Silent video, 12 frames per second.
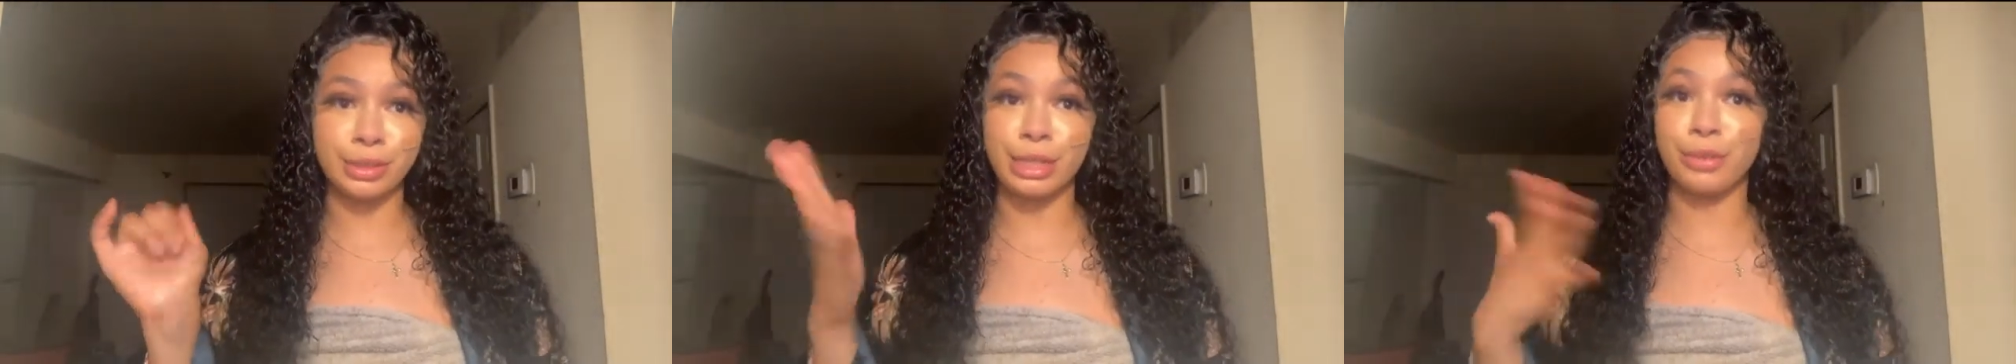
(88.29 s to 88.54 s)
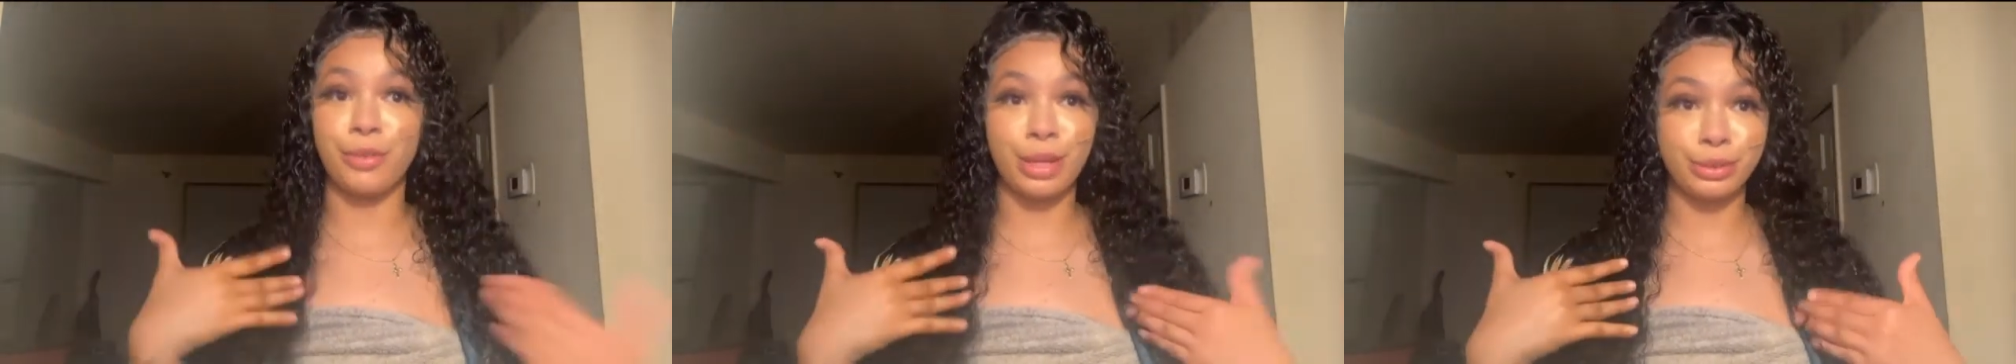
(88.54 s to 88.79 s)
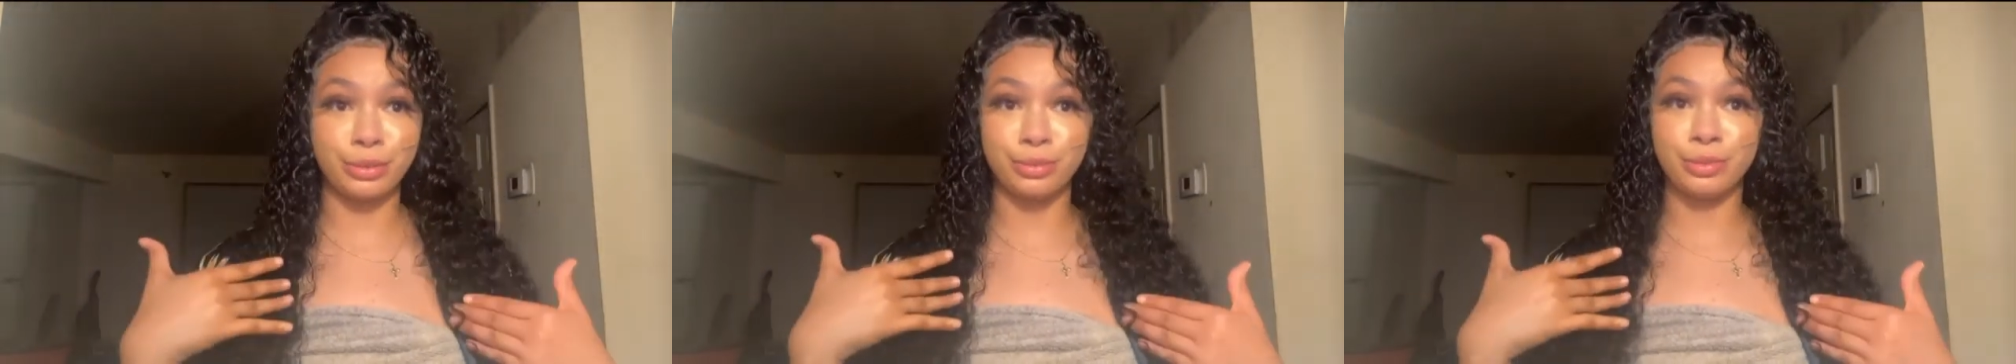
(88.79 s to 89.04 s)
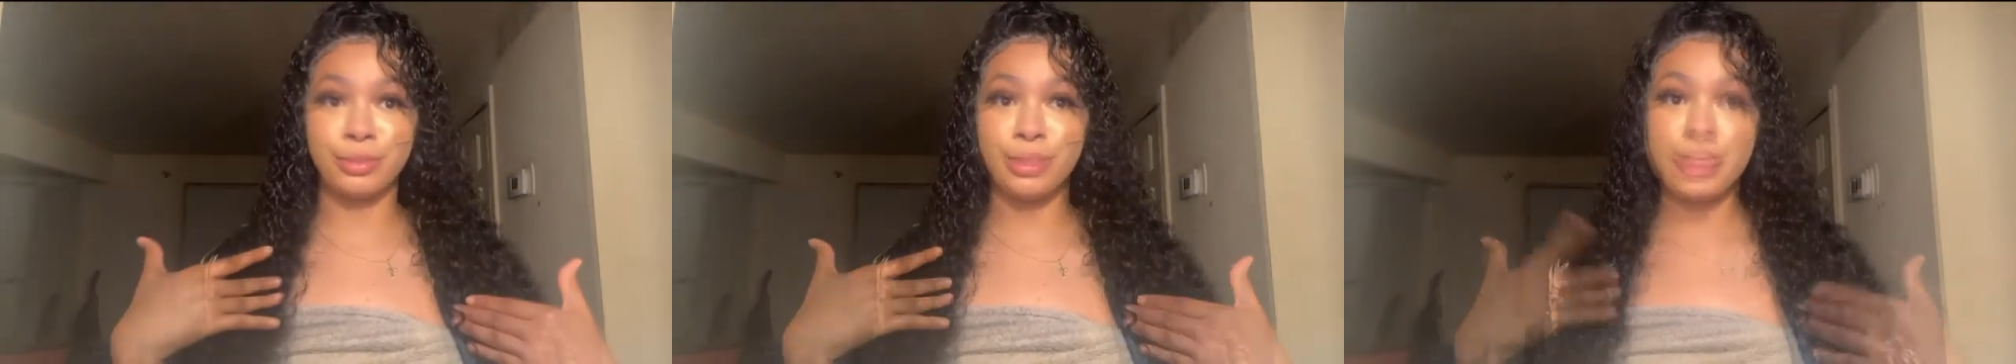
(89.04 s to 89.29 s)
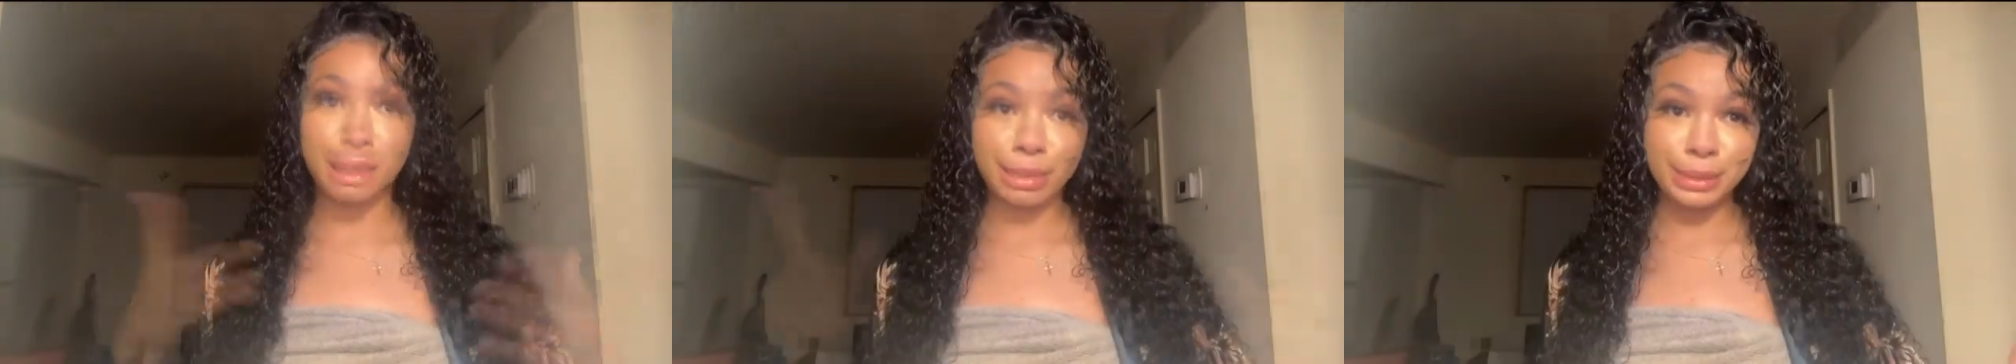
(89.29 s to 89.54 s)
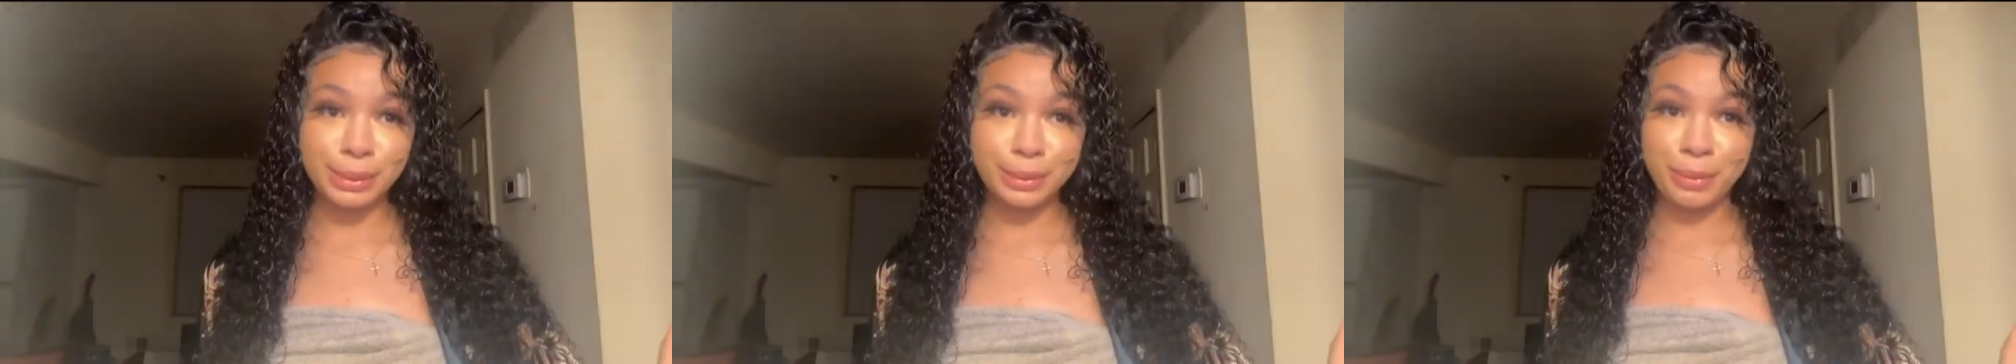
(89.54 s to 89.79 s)
I know I do. But
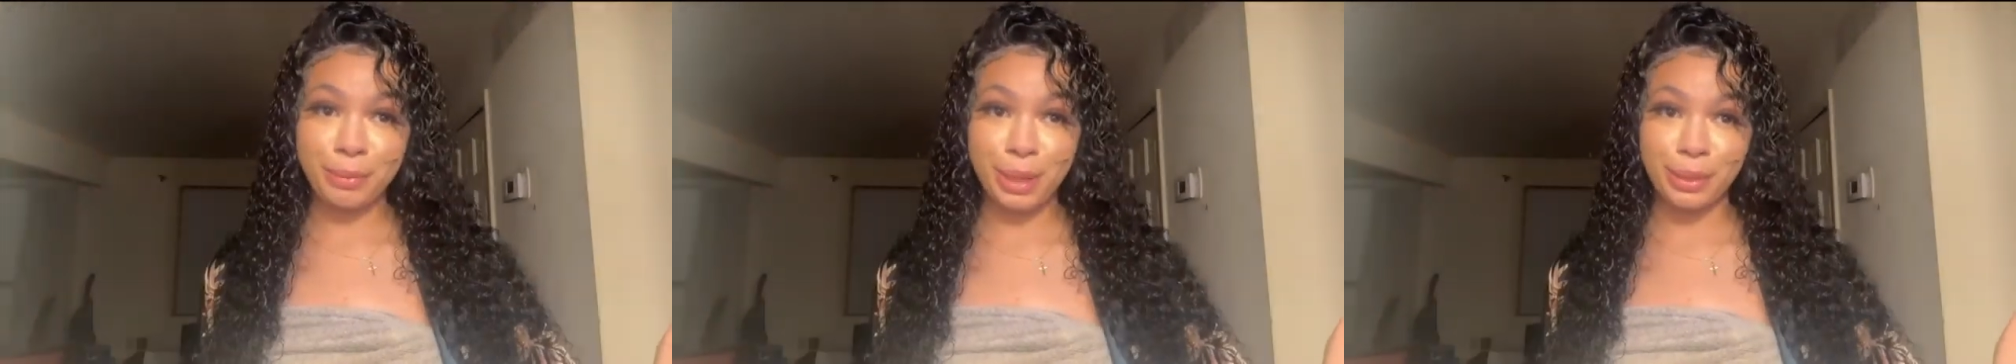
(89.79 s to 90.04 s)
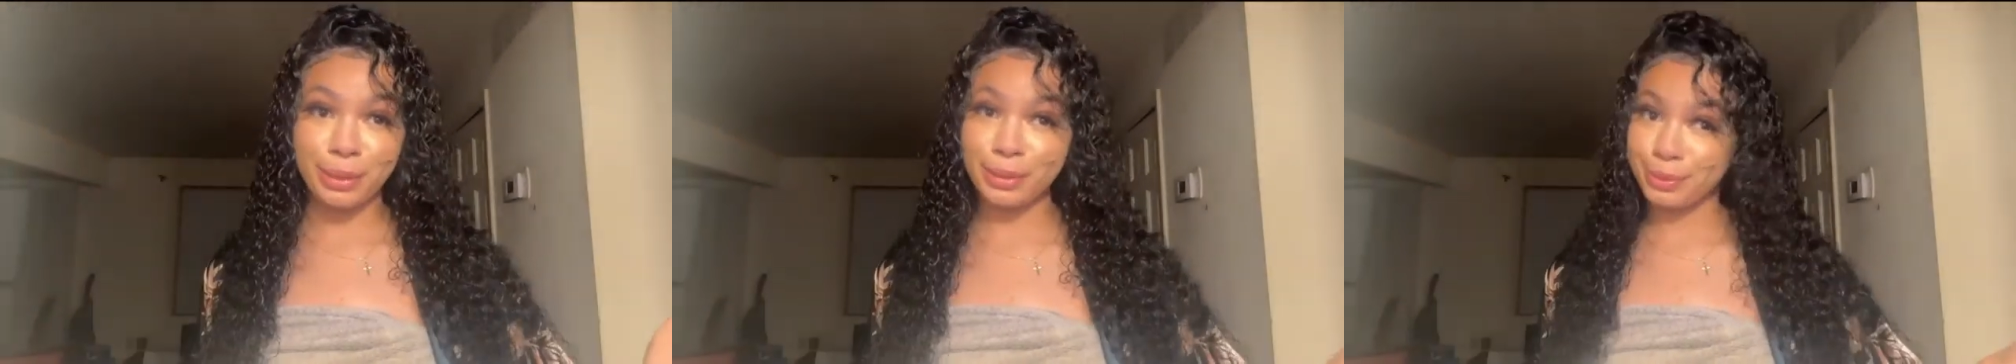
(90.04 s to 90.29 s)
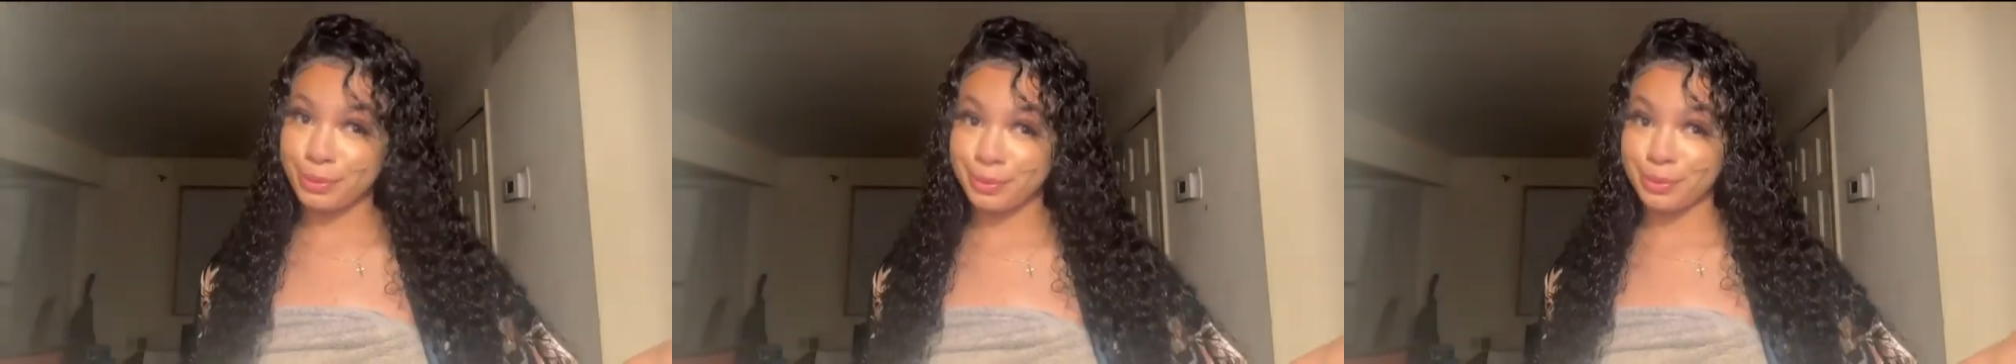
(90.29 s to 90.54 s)
that's TMI motto.